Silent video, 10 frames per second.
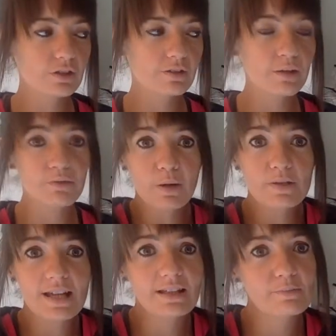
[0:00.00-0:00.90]
they were
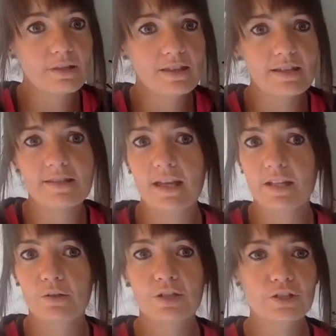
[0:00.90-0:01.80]
telling me things like,
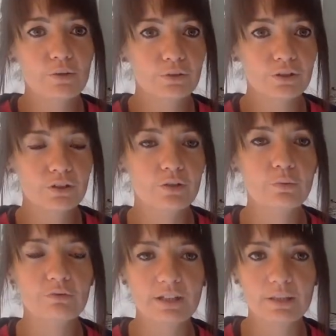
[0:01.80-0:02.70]
you don't look good,
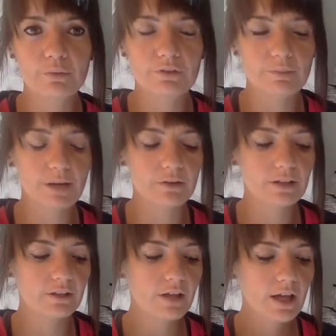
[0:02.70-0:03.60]
we're really worried about
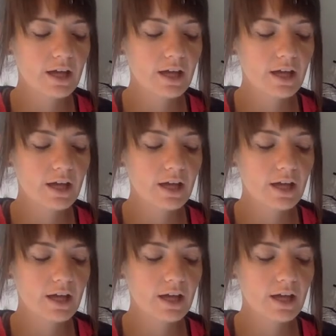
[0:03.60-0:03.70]
you.